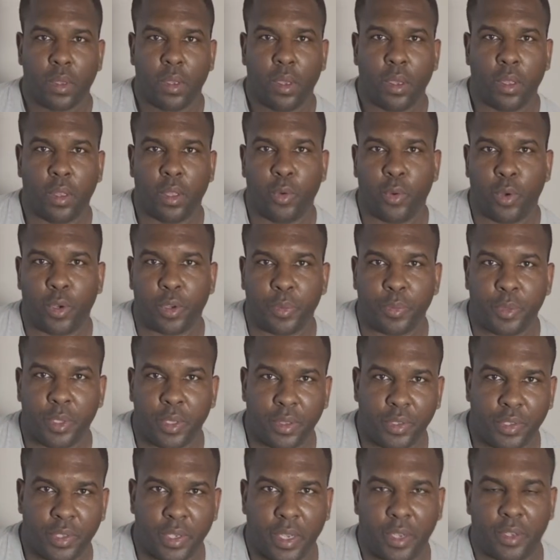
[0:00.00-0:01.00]
Hello, welcome to
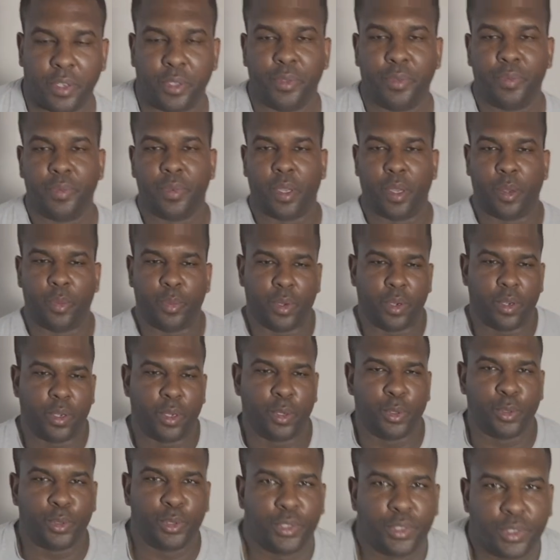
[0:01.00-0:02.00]
the channel. I'm your
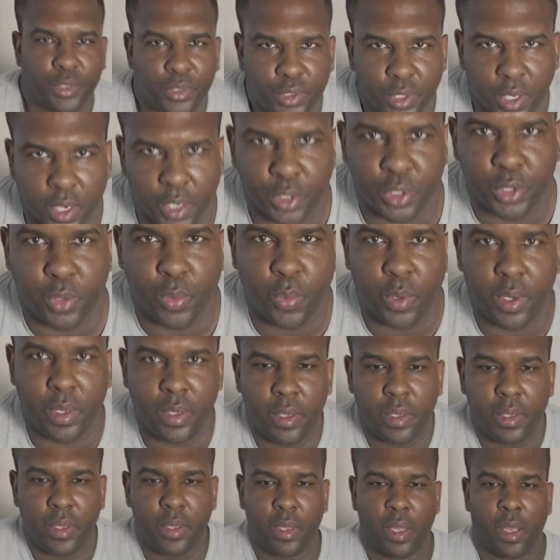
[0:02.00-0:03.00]
host, Josh
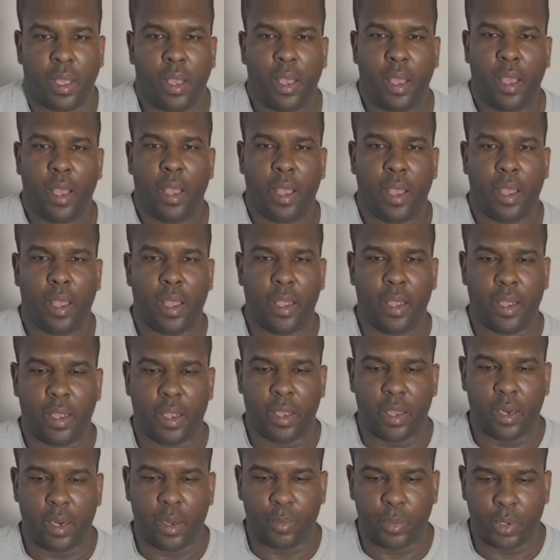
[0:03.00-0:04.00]
Clinton,
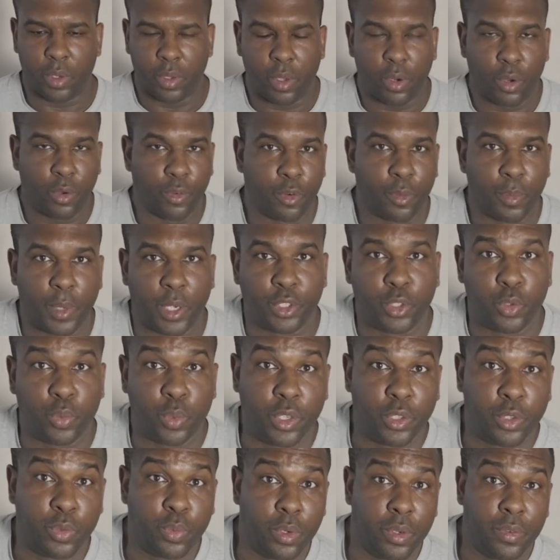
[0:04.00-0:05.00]
and I'm going to go over my
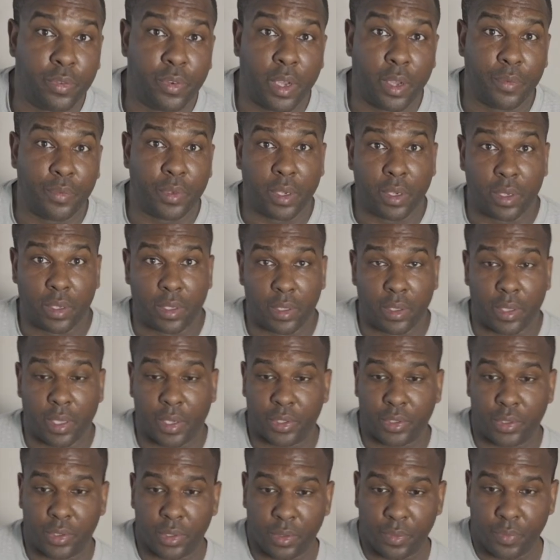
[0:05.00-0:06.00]
2025 gun
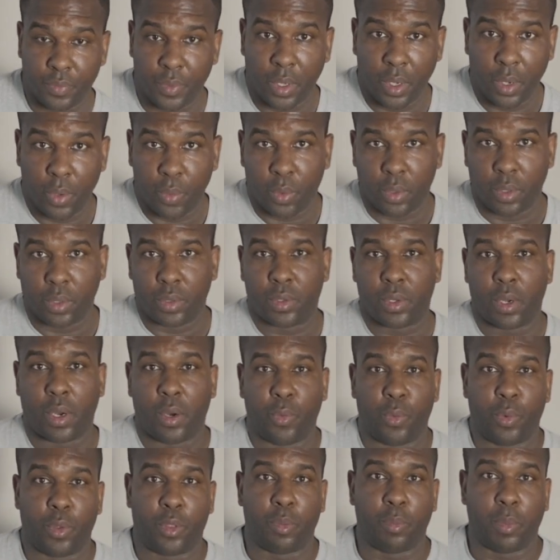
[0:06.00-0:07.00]
collection. We're going to
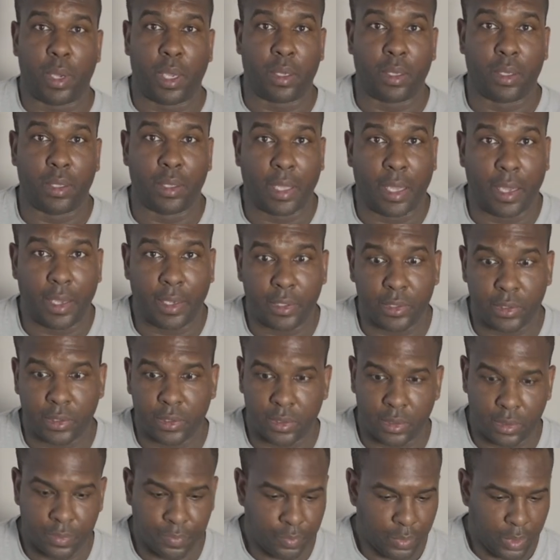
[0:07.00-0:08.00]
start with my
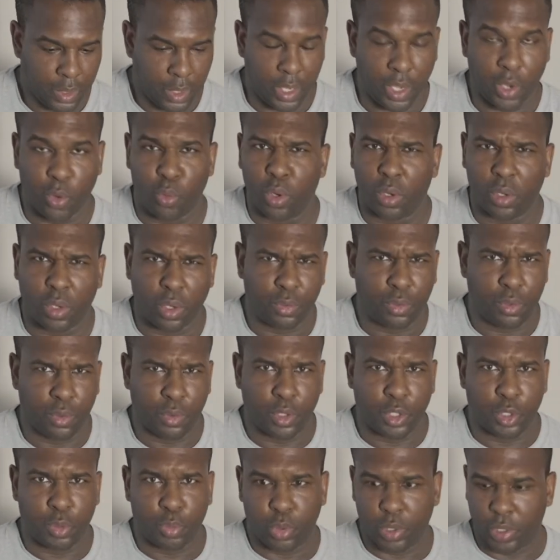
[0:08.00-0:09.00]
Glocks, and we'll go through
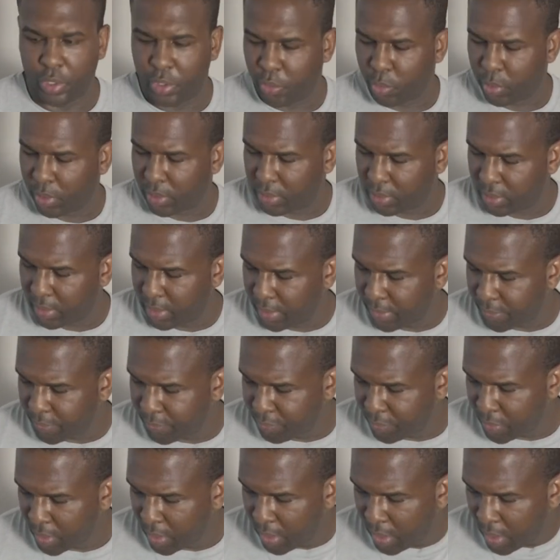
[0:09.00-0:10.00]
this pretty quickly.
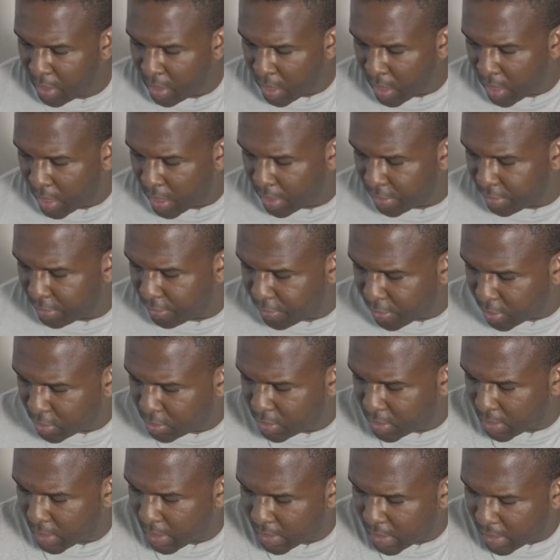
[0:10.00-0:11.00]
The
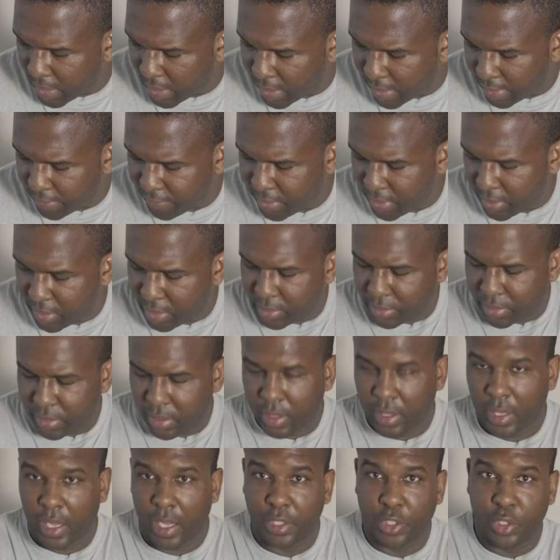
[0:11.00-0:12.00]
first Glock I have here is
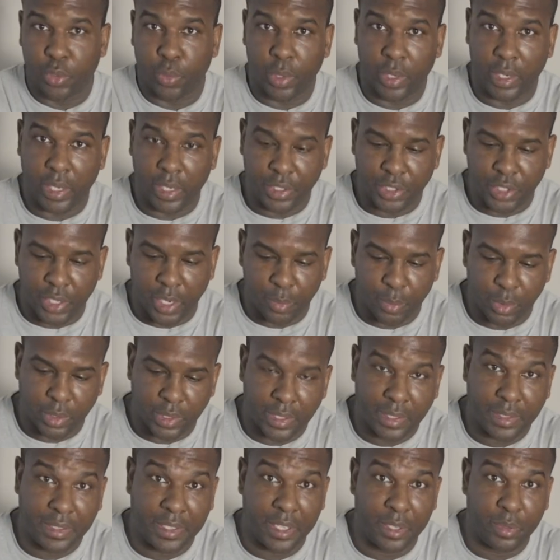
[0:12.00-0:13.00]
the Glock 20,
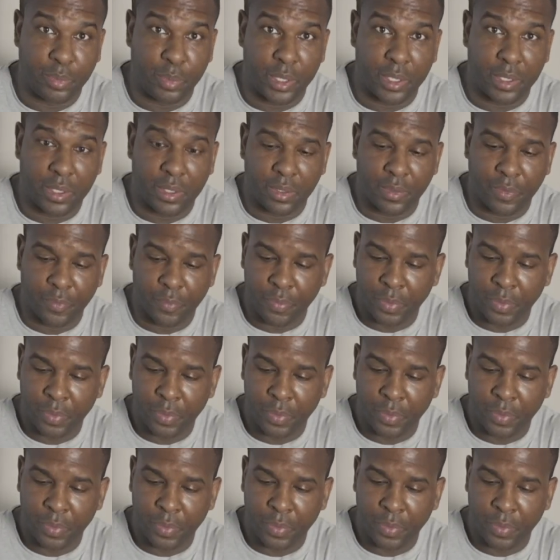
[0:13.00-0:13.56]
chambered in 10 mil.